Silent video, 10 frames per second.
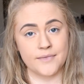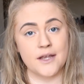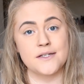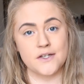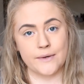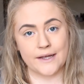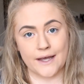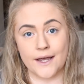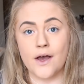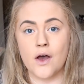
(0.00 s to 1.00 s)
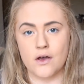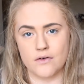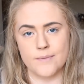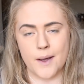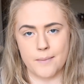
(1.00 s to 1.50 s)
in doing it
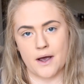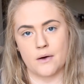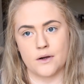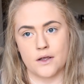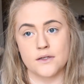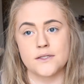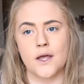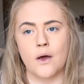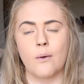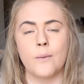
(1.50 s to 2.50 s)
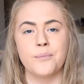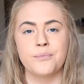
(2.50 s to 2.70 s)
over my powder, so